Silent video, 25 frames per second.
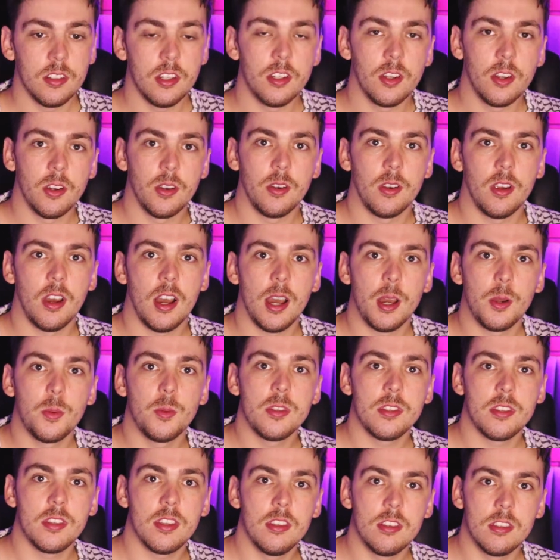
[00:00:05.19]
You know, I
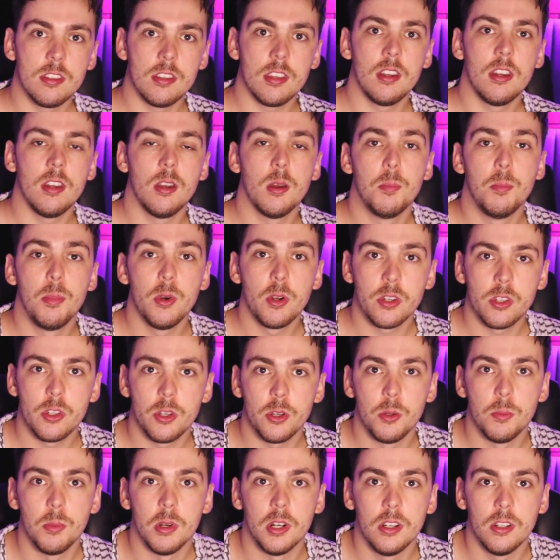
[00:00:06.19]
was considered a
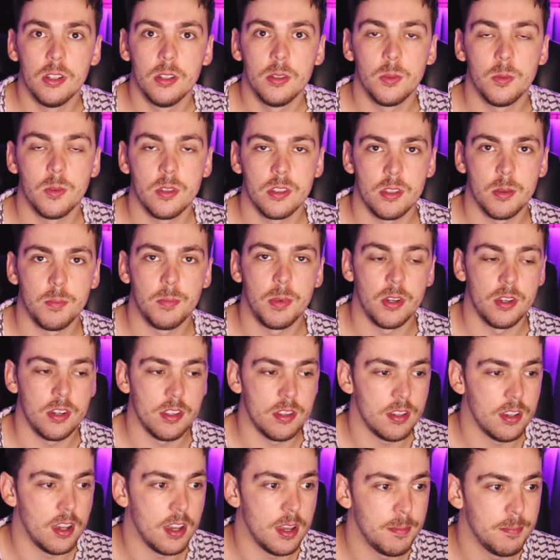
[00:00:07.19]
booktuber once upon a
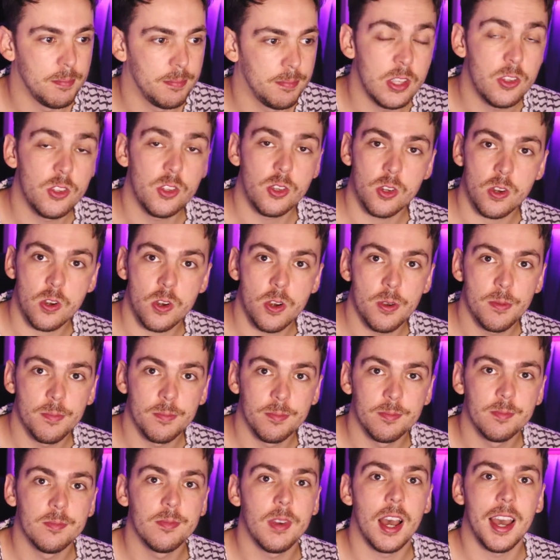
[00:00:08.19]
time. It's true,
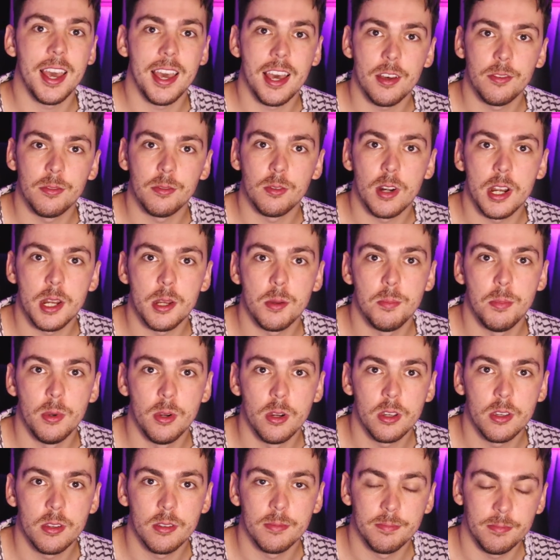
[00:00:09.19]
I have read
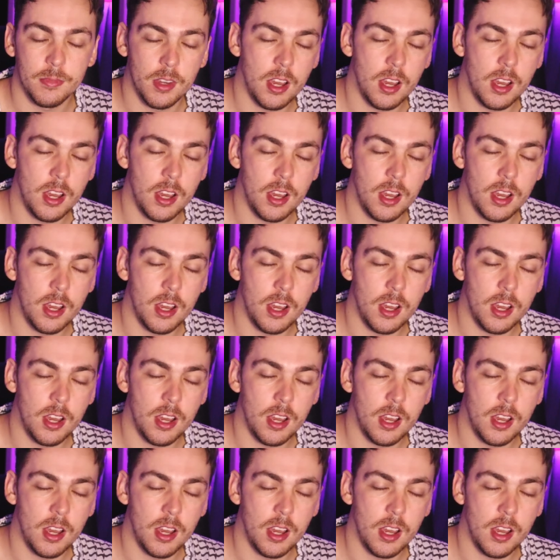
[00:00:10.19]
book.